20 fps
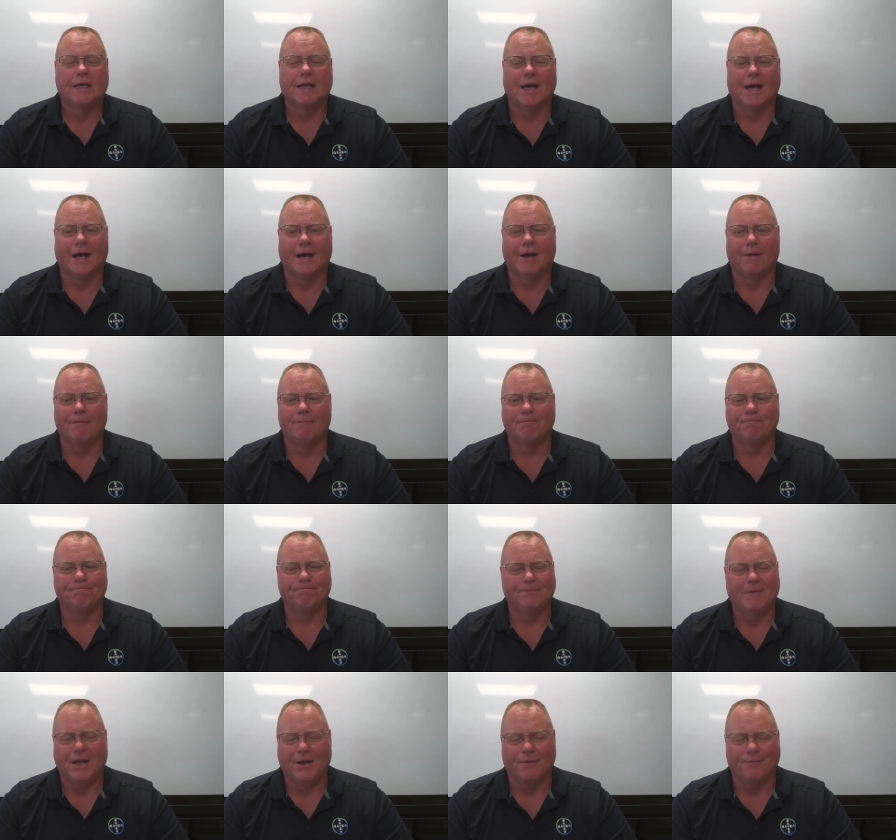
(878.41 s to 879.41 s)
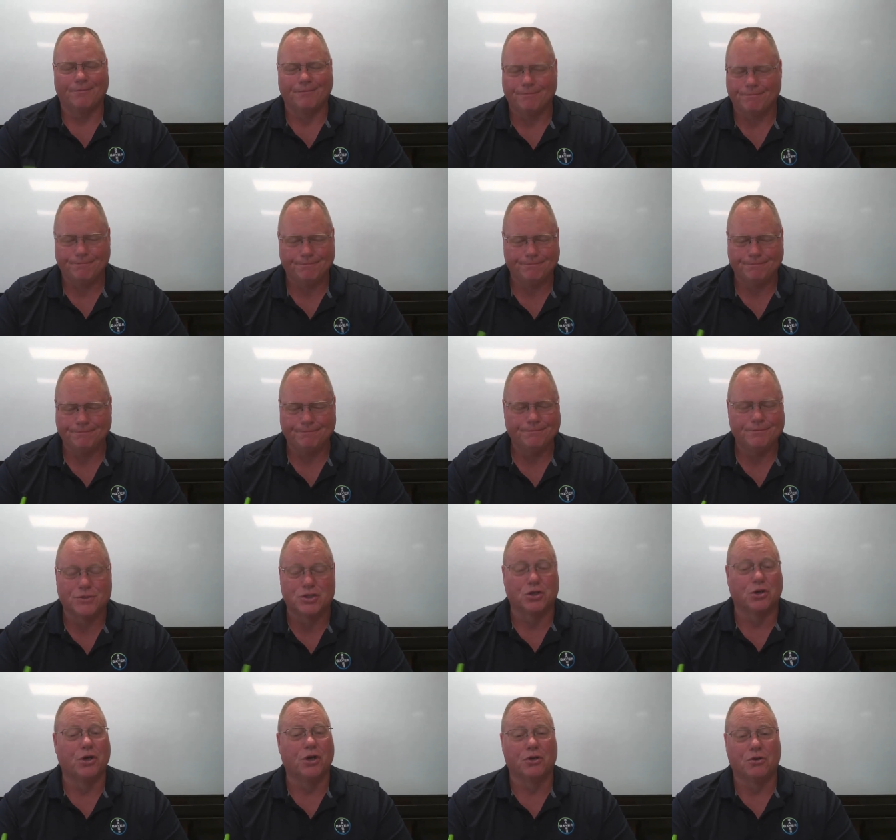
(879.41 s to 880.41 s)
It's
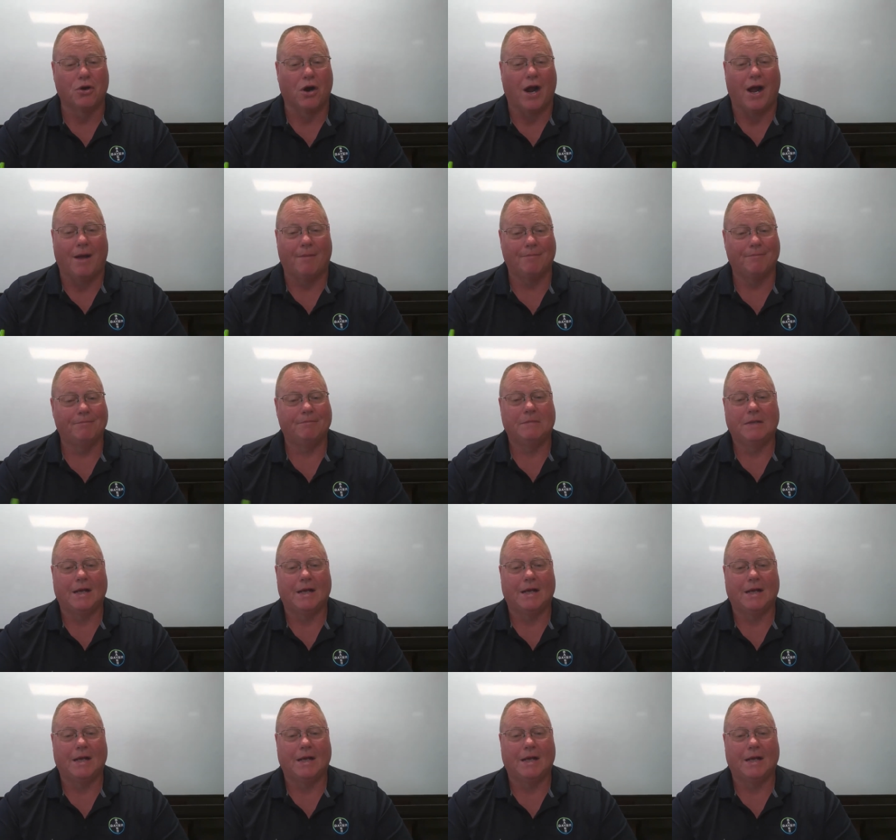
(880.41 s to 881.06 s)
a good crop.